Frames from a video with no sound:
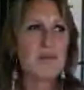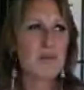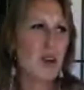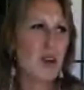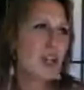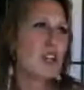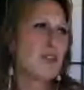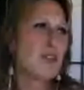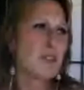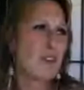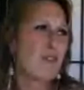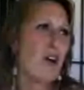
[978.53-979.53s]
market
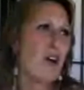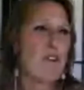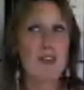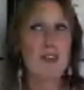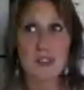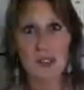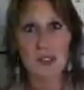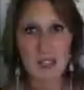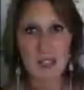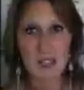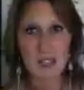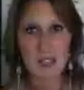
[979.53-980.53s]
yourself
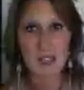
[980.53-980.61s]
authentically?